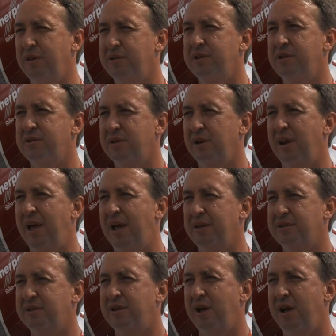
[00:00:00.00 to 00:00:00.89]
This is the
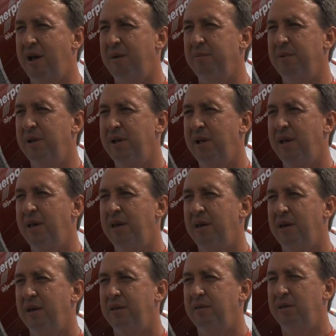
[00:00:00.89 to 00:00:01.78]
last time
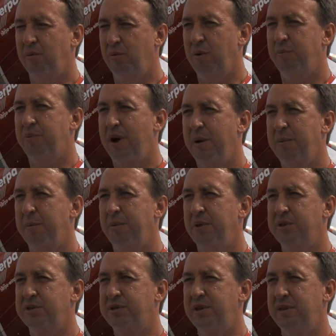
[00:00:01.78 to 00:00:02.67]
that we'll
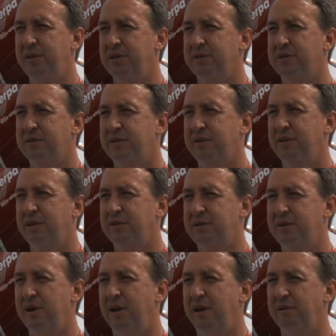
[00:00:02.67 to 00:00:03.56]
probably see this,
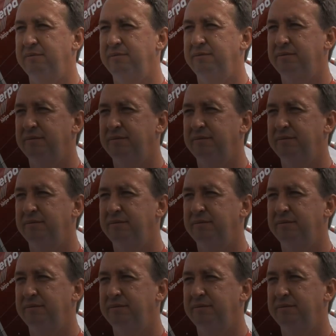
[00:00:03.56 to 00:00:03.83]
this done.